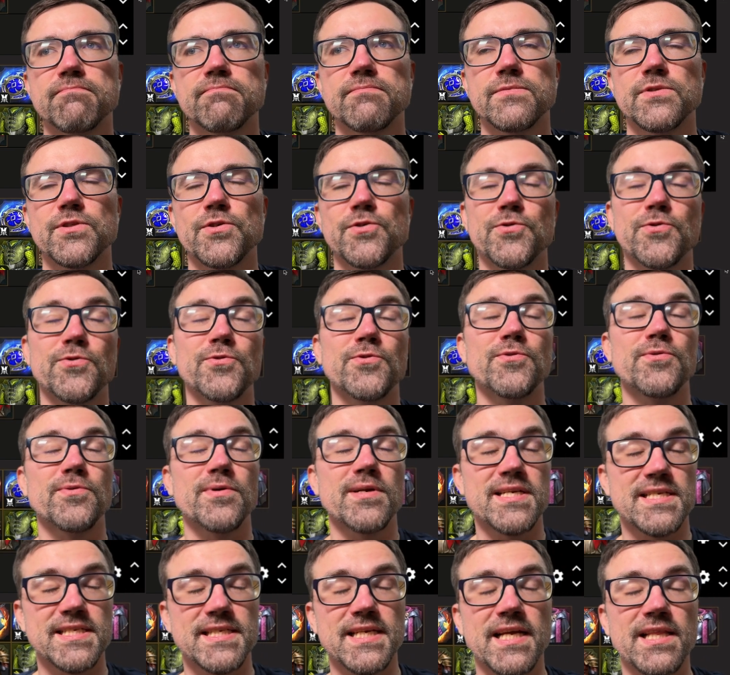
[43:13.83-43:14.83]
to
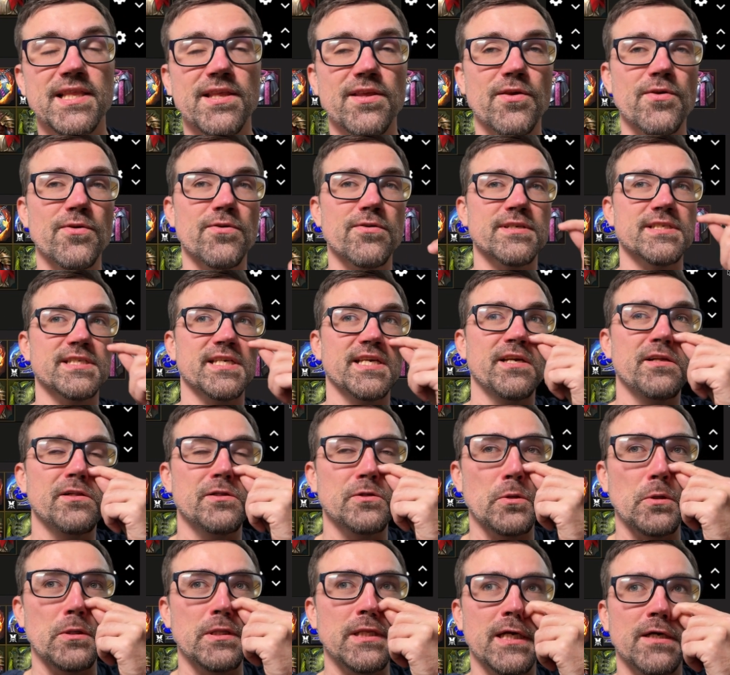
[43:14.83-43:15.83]
reset your skill
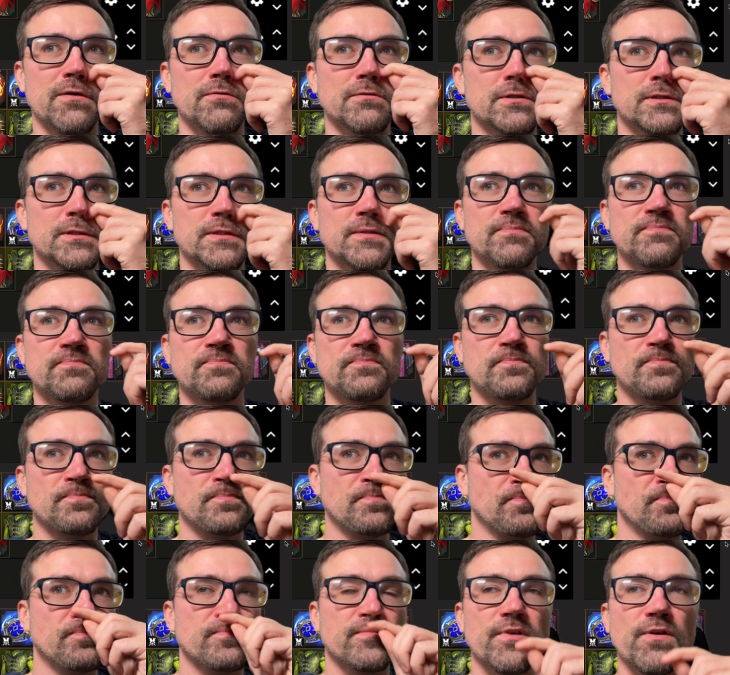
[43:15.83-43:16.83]
cooldowns,
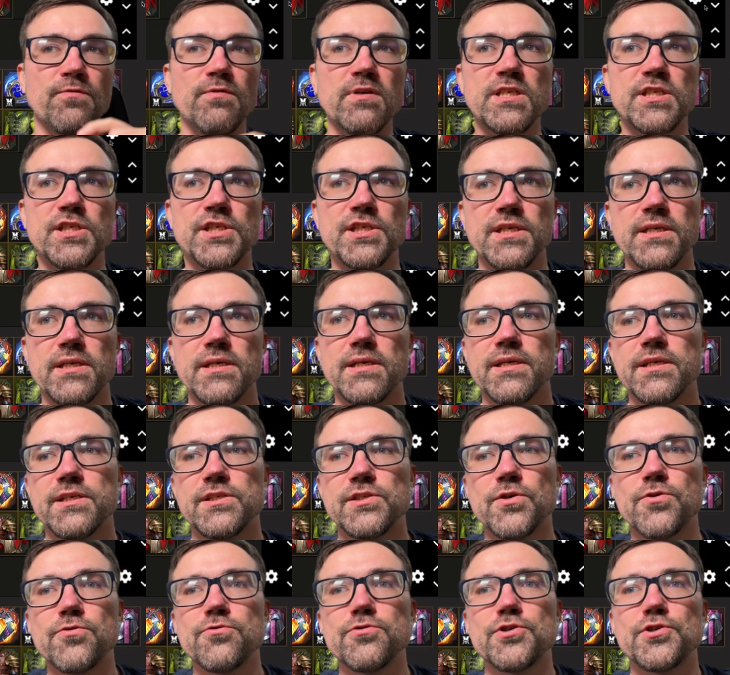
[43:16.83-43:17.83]
which is
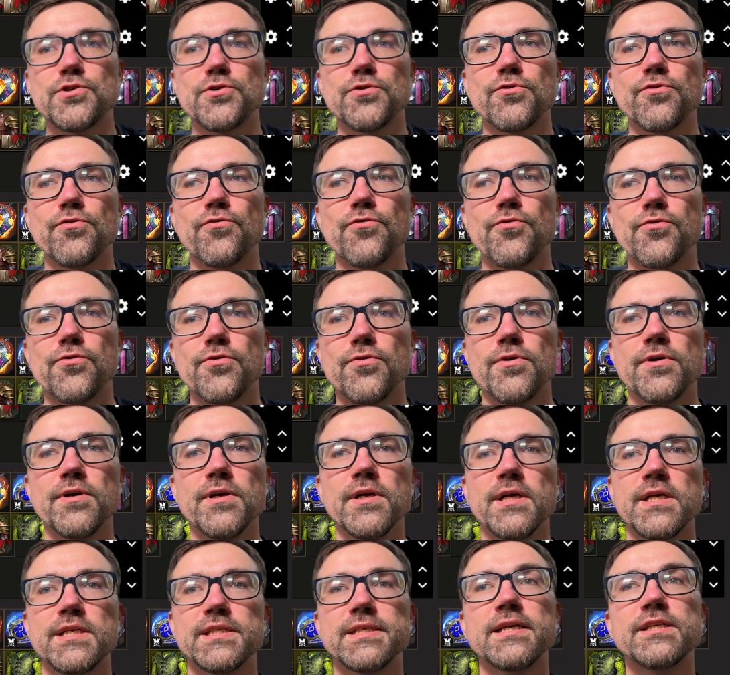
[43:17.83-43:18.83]
crucial for
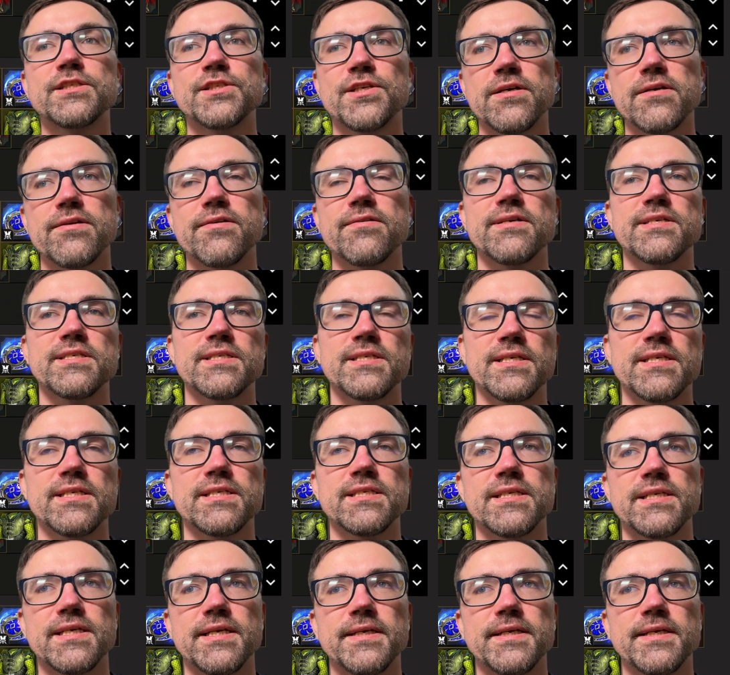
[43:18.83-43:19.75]
such areas as